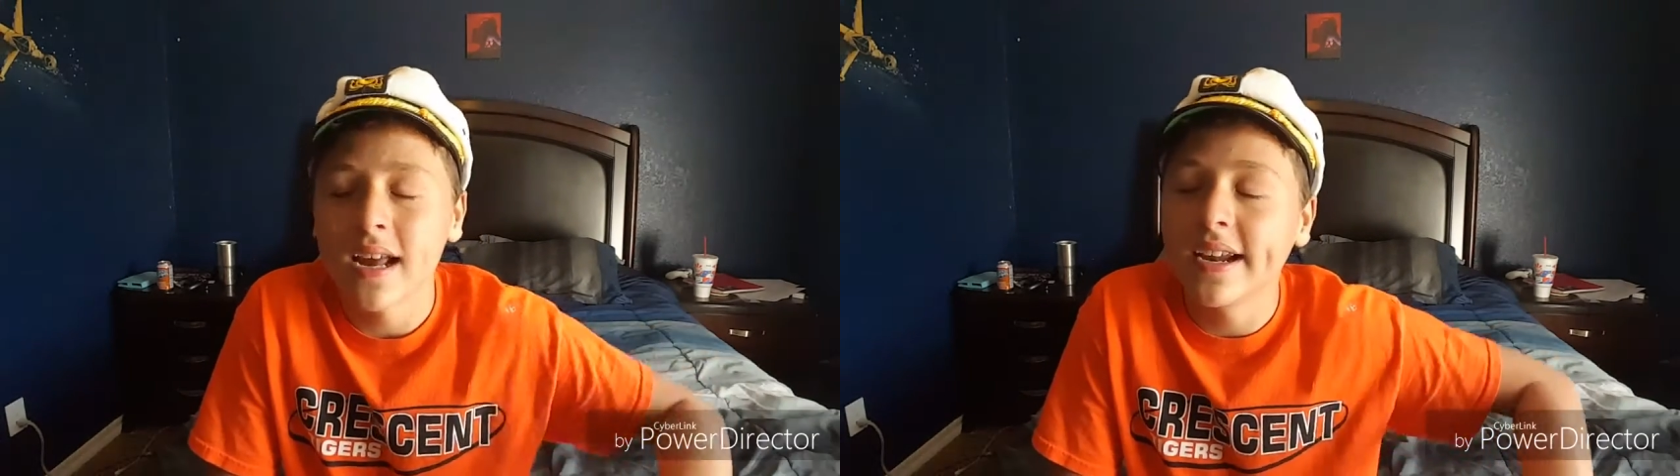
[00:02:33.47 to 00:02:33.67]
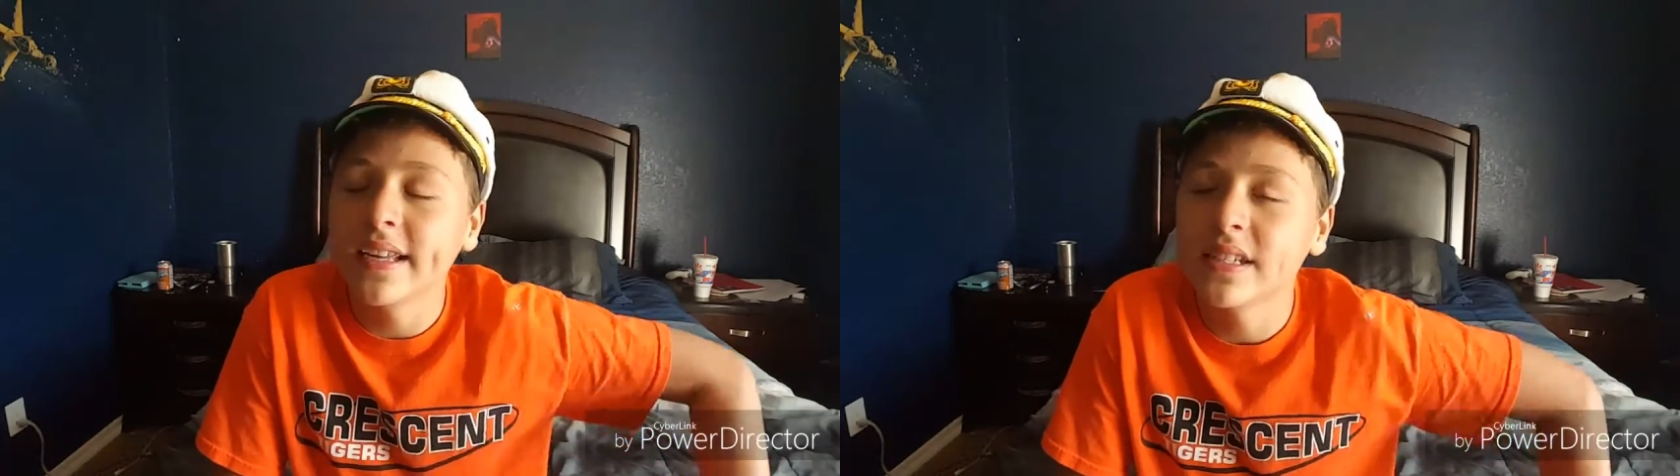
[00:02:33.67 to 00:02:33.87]

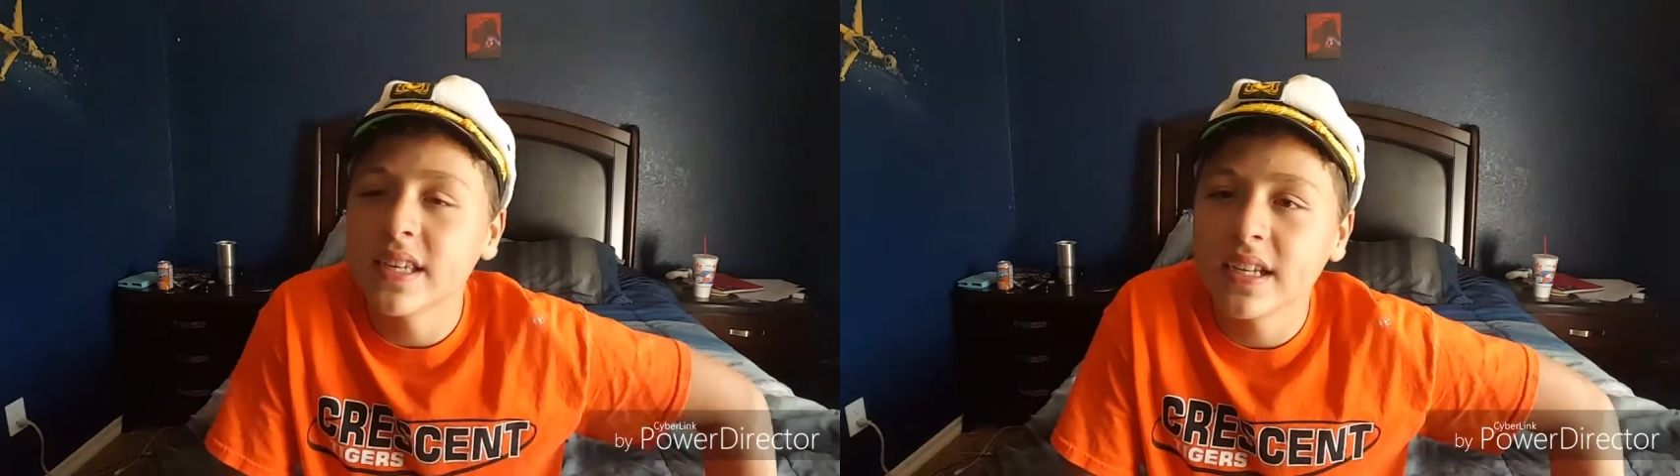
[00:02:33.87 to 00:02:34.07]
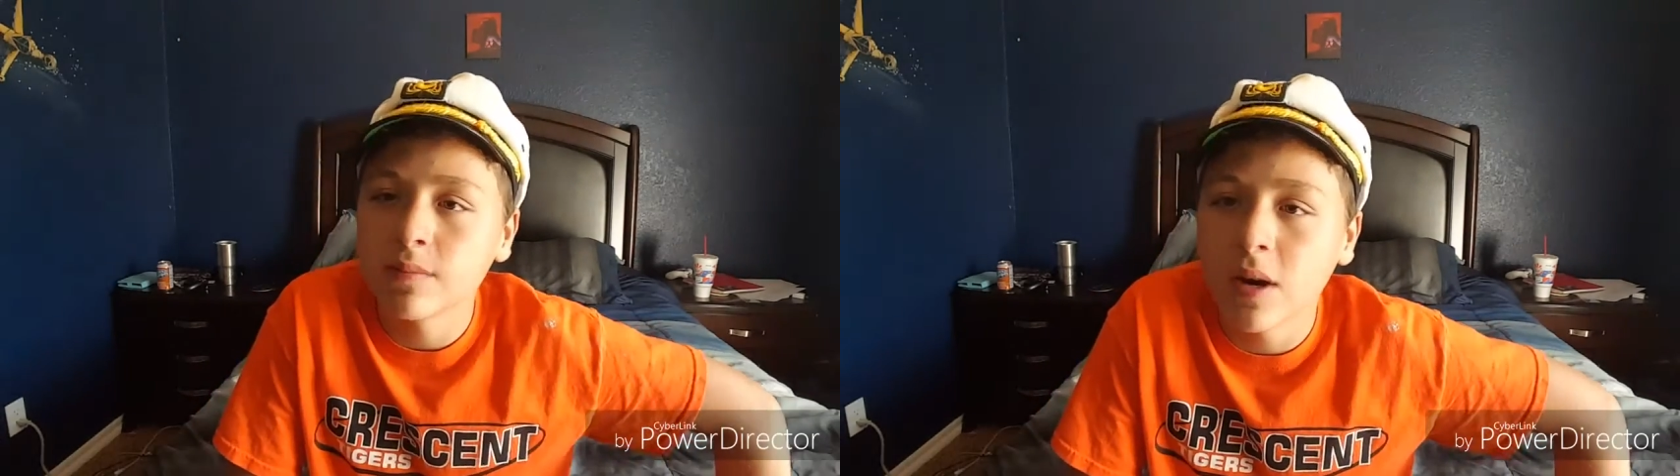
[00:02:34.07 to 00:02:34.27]
tiniest
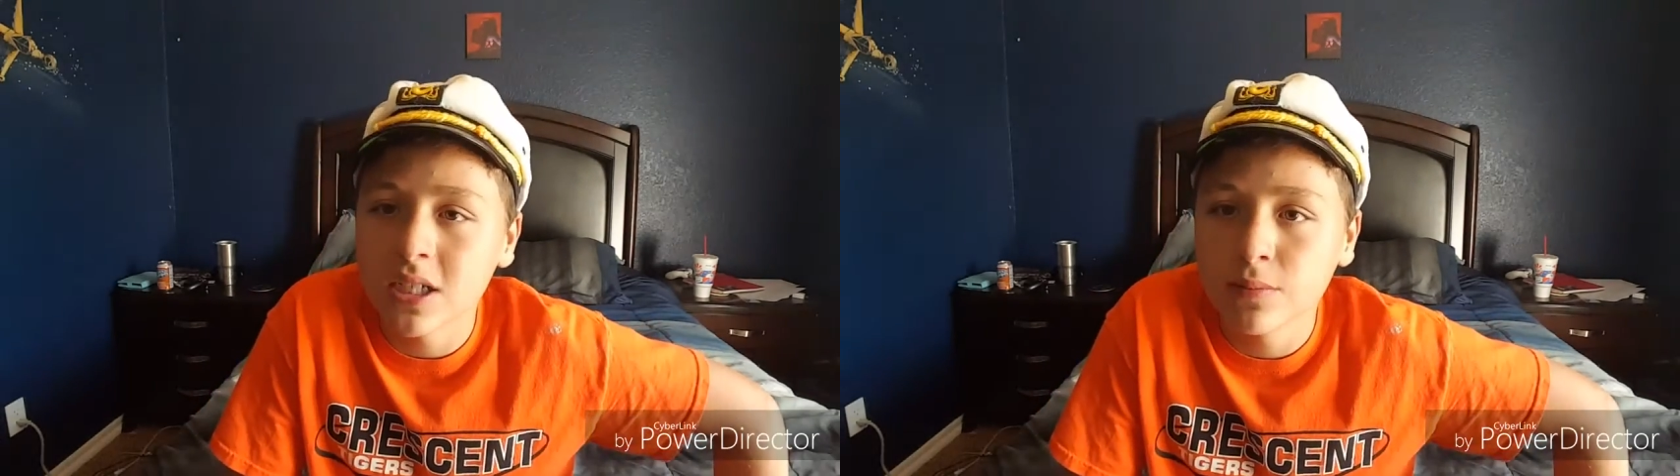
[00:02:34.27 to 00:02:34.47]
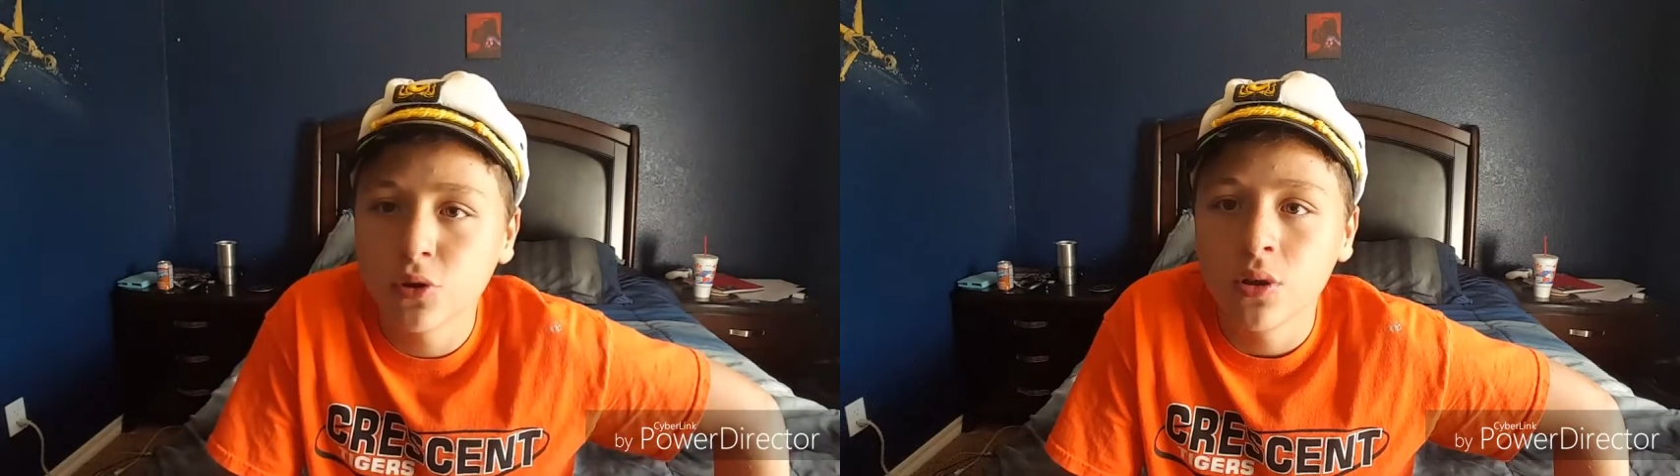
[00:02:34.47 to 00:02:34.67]
things
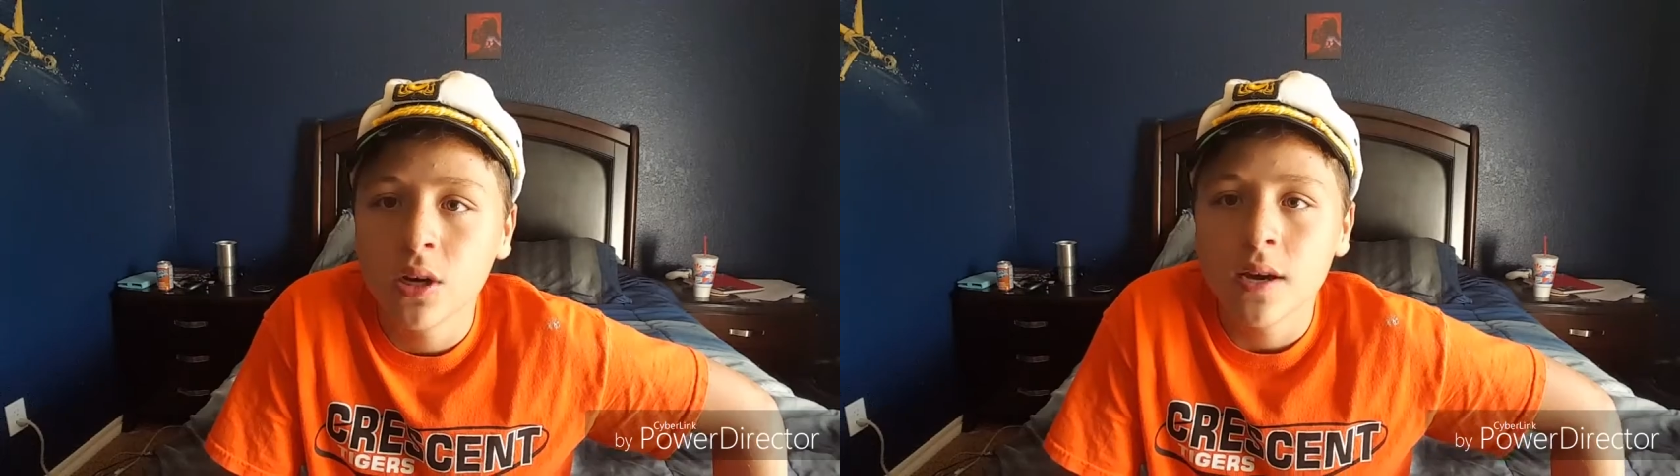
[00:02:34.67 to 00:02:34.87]
possible.